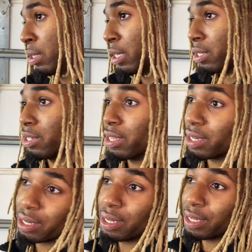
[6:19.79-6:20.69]
It's
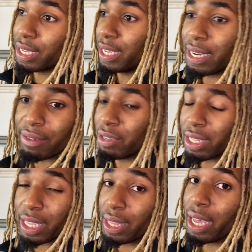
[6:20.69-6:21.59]
just getting
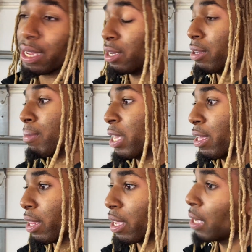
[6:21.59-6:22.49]
everything lined up,
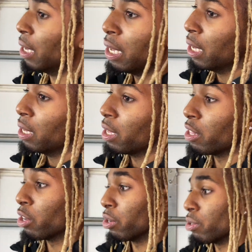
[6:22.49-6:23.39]
man. Like,
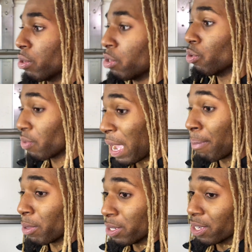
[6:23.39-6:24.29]
and the new
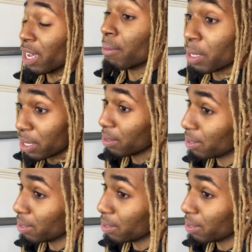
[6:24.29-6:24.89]
wrap is coming.